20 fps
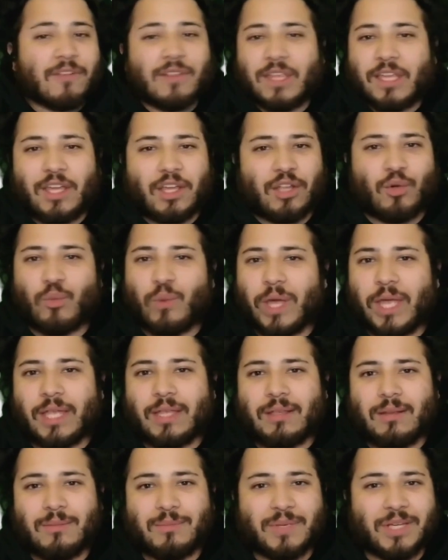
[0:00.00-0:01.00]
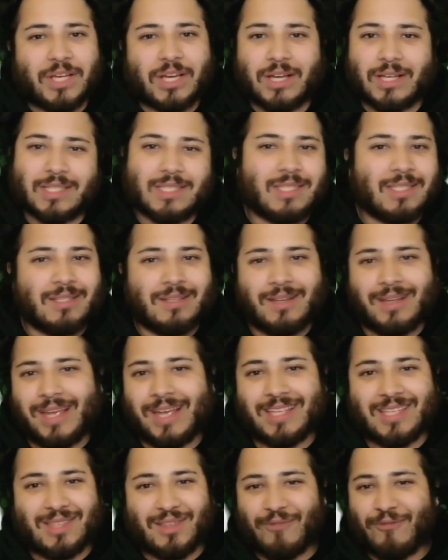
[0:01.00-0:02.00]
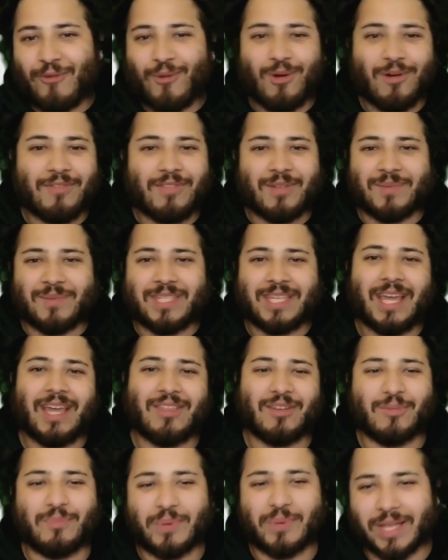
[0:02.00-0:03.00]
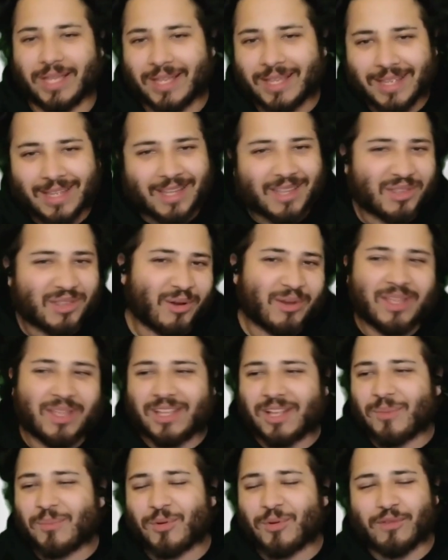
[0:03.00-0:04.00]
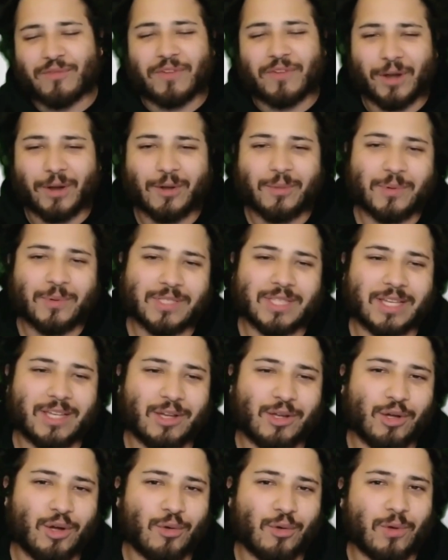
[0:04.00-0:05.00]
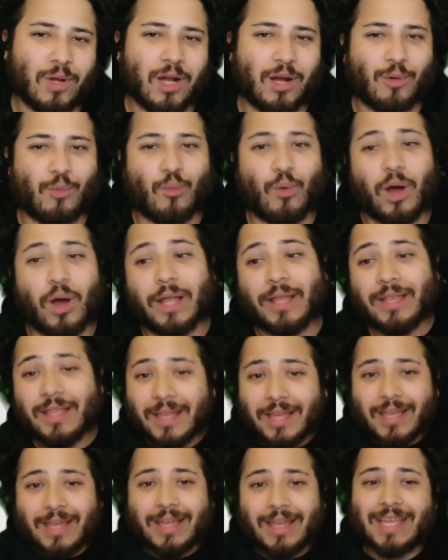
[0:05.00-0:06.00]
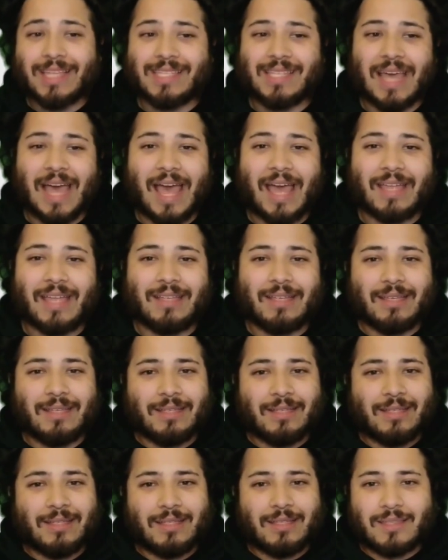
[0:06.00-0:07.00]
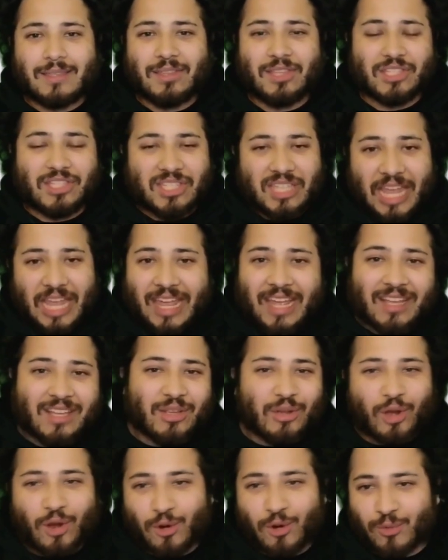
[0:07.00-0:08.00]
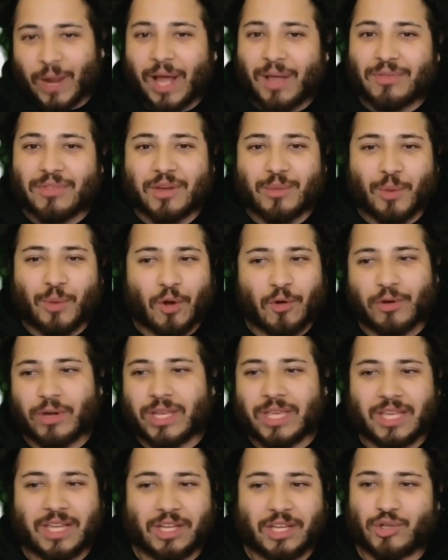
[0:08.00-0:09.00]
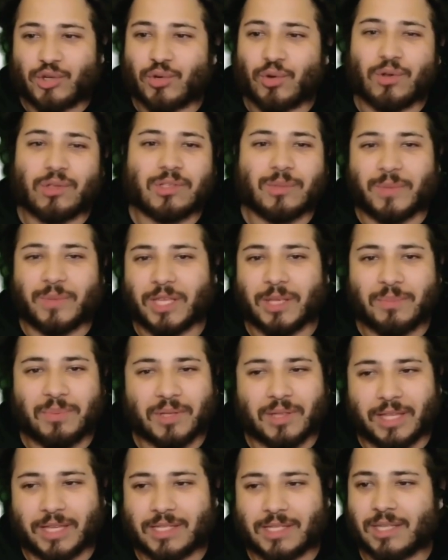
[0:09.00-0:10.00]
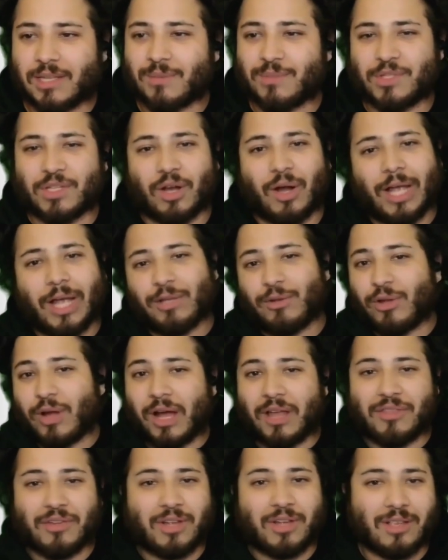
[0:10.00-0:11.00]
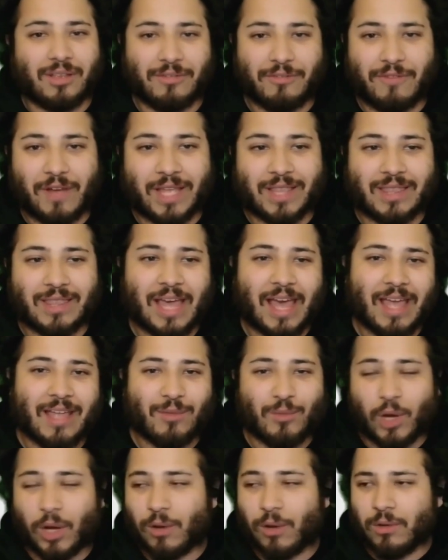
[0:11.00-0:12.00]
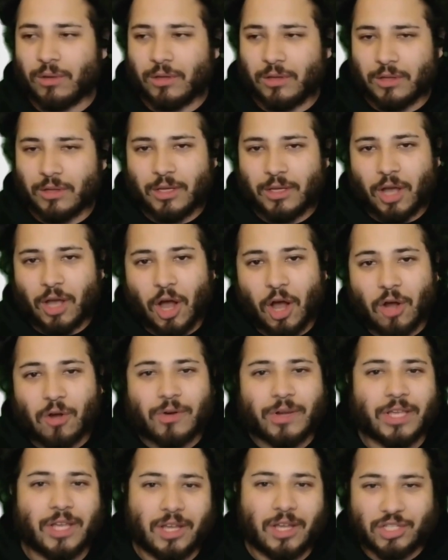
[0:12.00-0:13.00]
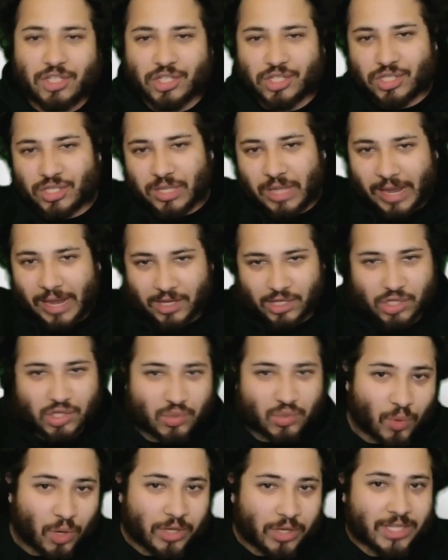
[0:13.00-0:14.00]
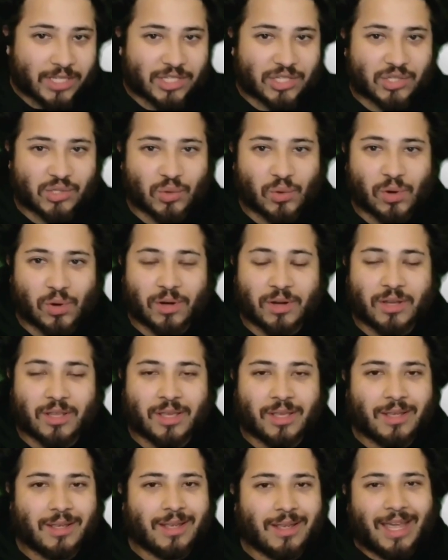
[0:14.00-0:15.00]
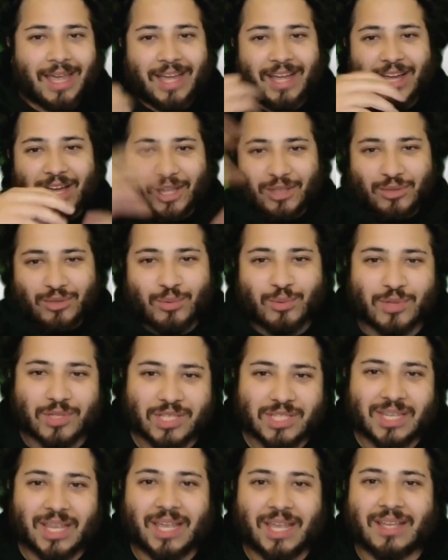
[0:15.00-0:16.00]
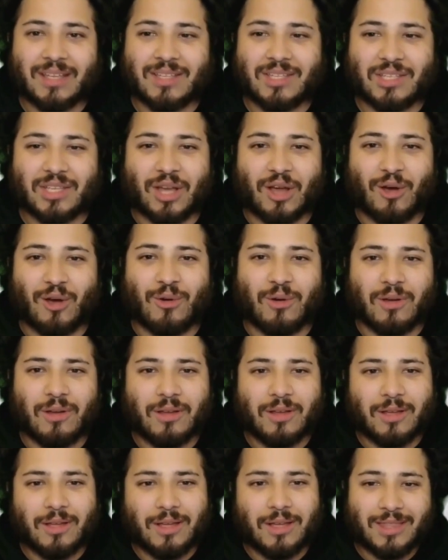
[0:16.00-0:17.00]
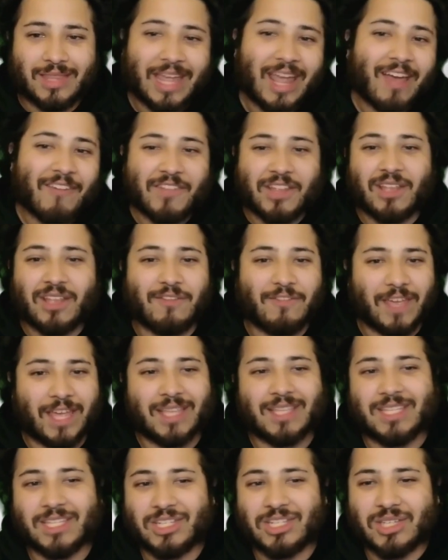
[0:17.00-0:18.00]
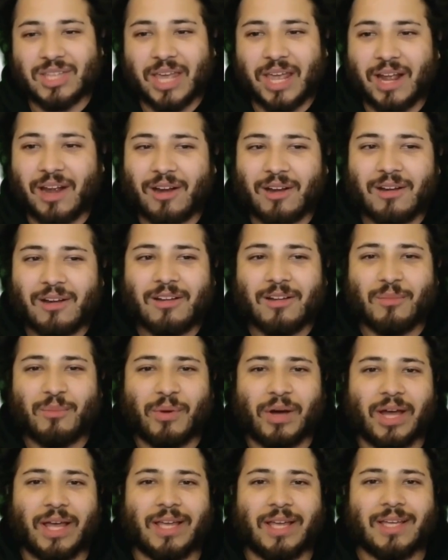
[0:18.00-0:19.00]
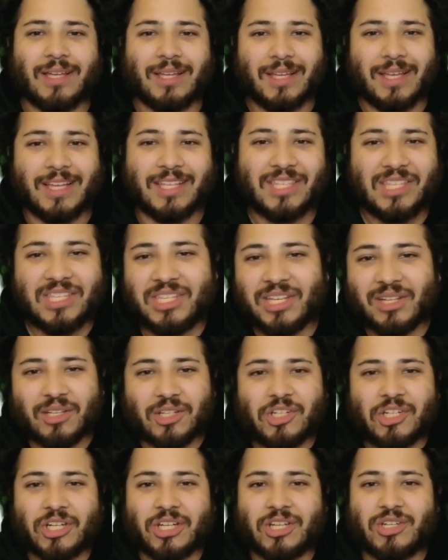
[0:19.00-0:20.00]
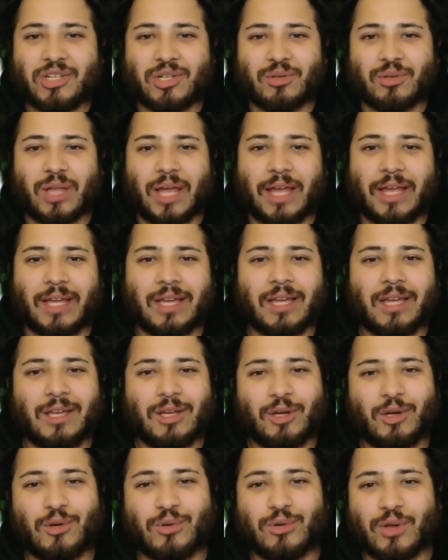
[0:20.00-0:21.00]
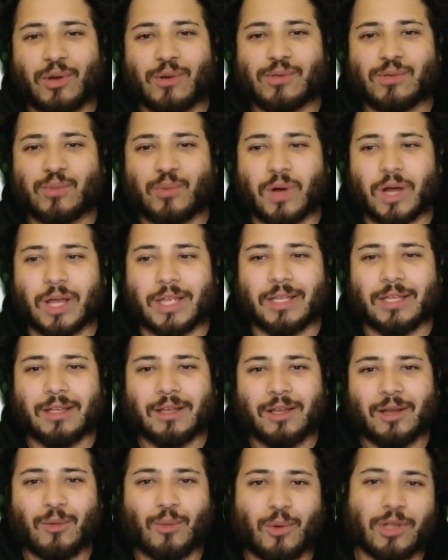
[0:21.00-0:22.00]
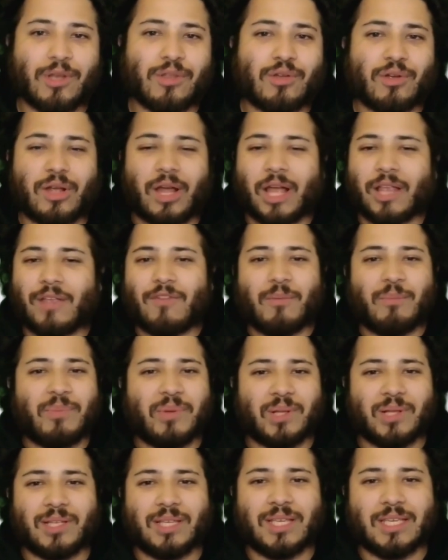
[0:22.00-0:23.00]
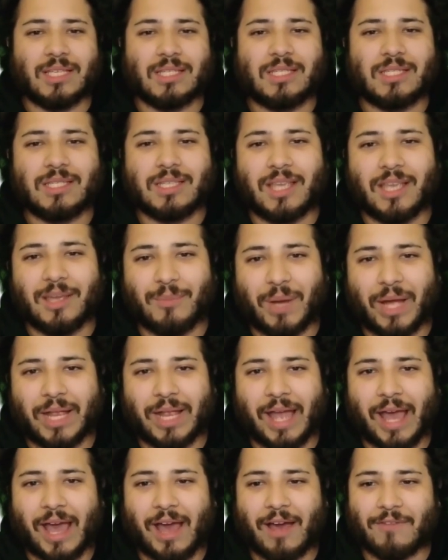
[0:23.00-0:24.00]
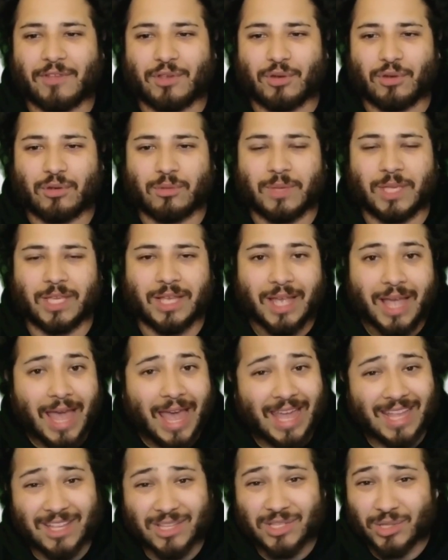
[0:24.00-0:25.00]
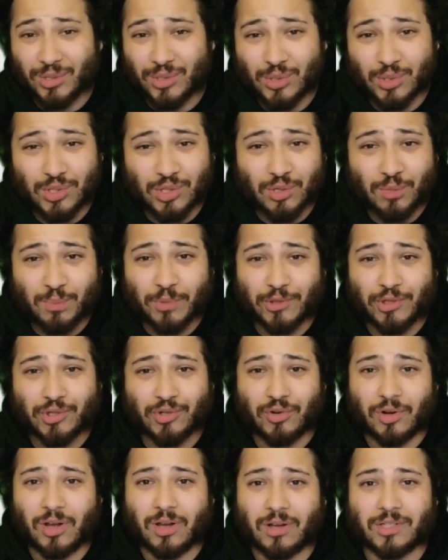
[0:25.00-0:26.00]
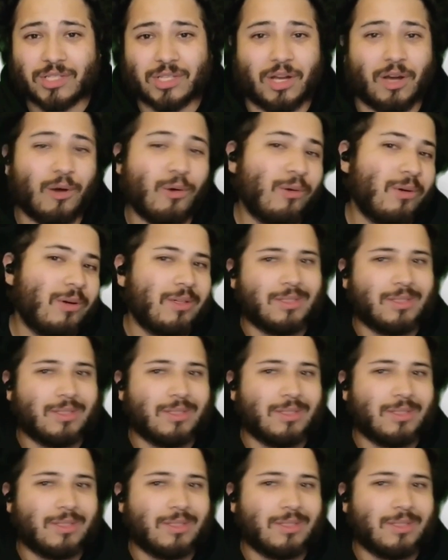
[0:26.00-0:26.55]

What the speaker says: gonna win because it's the four of them together. But there are any number of variables that could go wrong. One is that the sand around them already controls and manipulates them, so I don't know how they're gonna fight that. Well, Arya just like swung his sword and cut through the sand, so they have an advantage there, but it's still a Shinju. Like, who knows what other kind of abilities it might have, you know what I mean? And it's also super strong, so